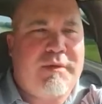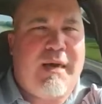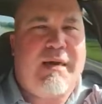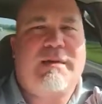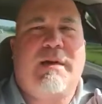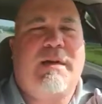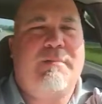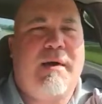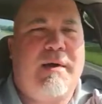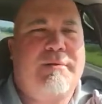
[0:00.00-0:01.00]
guys, I gotta
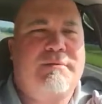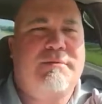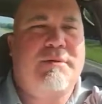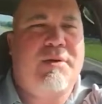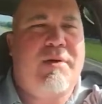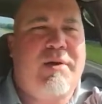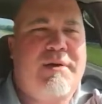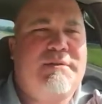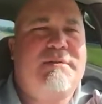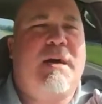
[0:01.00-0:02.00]
keep my
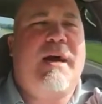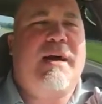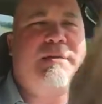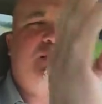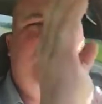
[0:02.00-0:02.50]
eyes